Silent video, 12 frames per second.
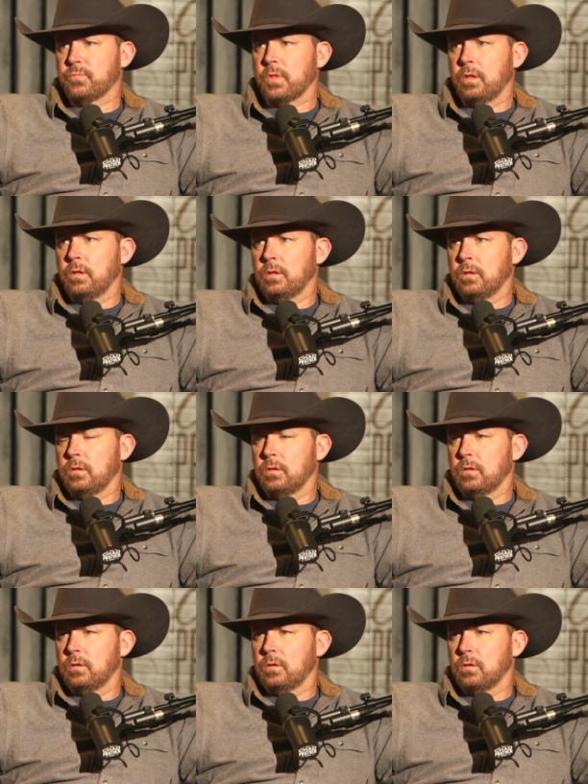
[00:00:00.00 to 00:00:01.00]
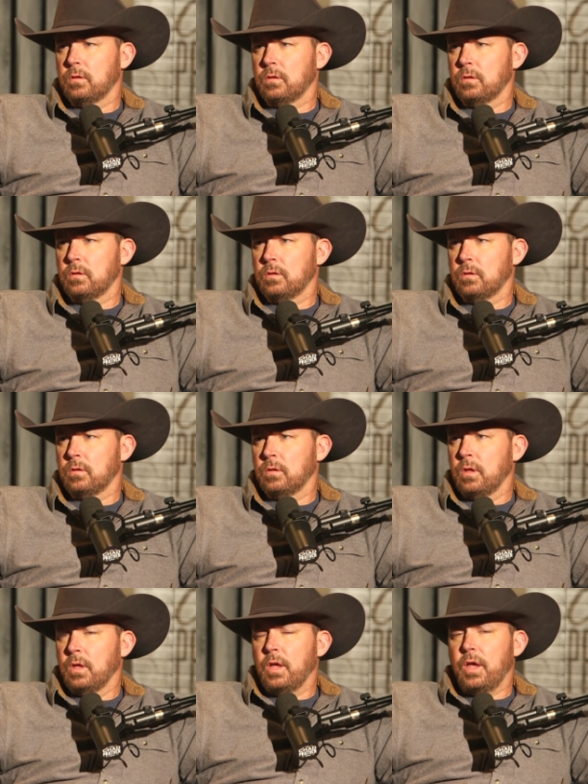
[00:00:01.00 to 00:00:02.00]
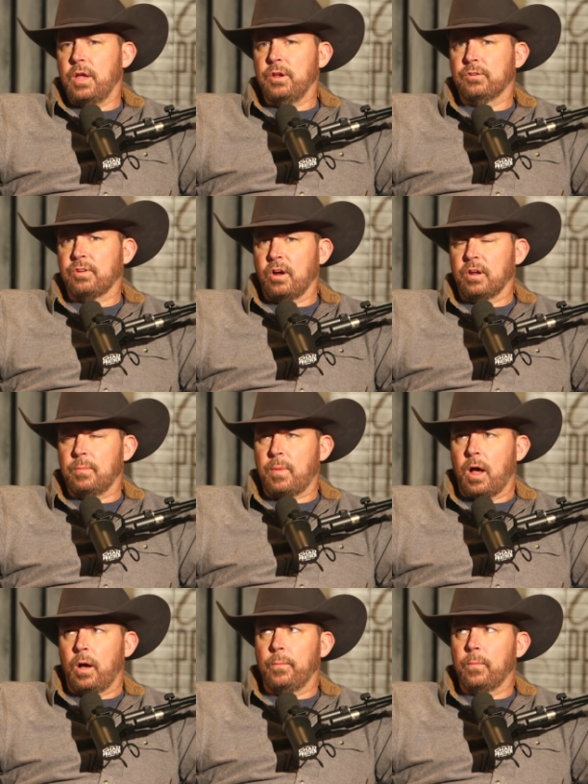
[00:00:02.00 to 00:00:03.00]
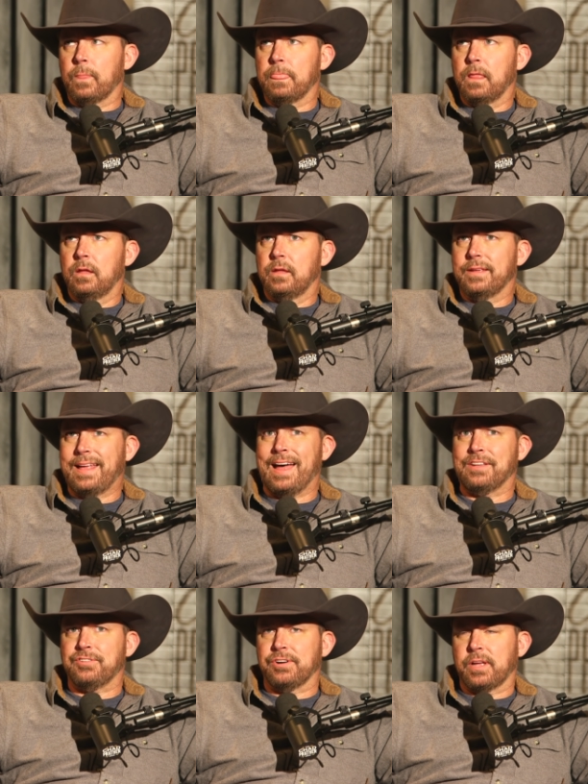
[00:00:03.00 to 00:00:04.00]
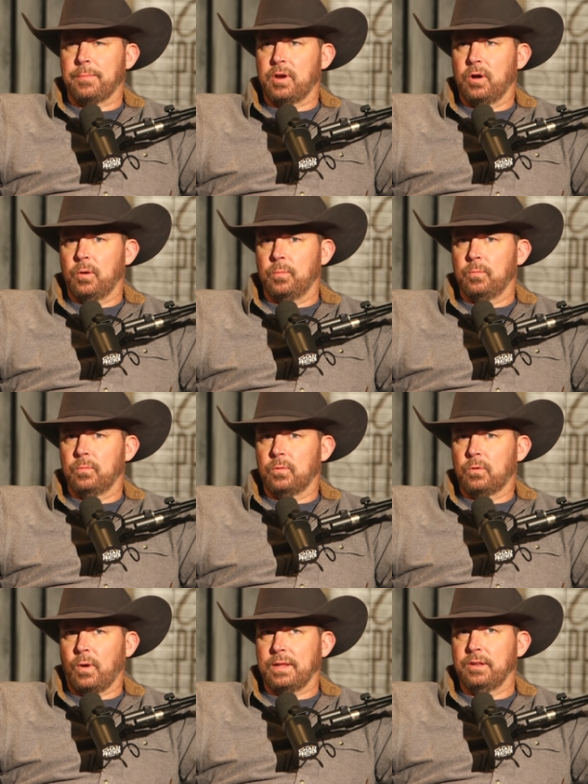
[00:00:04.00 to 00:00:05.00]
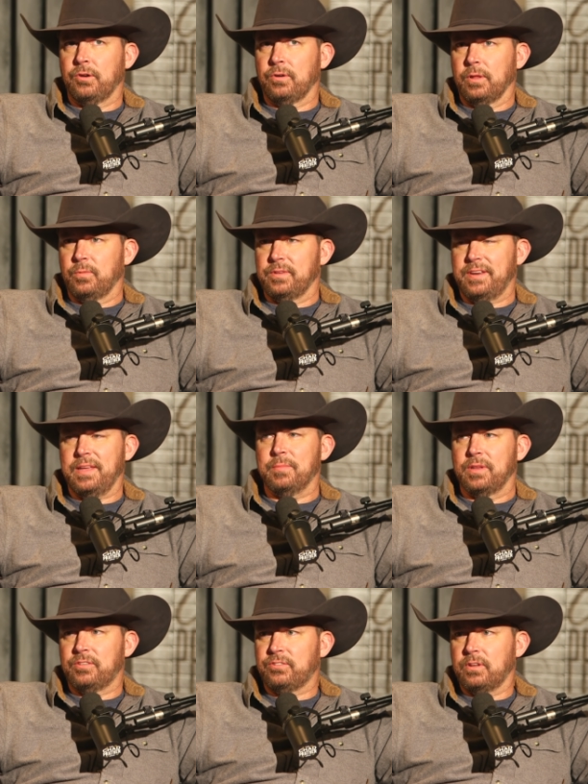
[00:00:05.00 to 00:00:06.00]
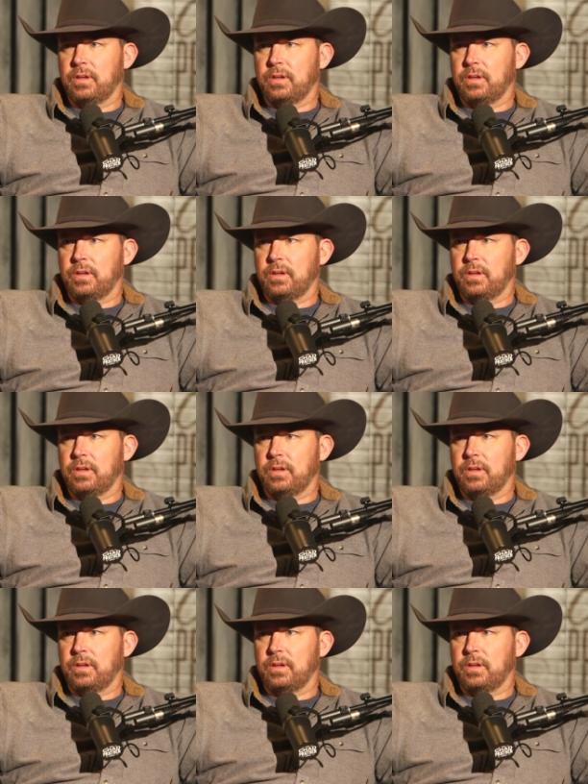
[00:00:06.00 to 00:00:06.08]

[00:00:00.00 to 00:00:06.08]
And uh, so we're able to bring those answers. And you're talking about guys that are coming home quite literally with demons.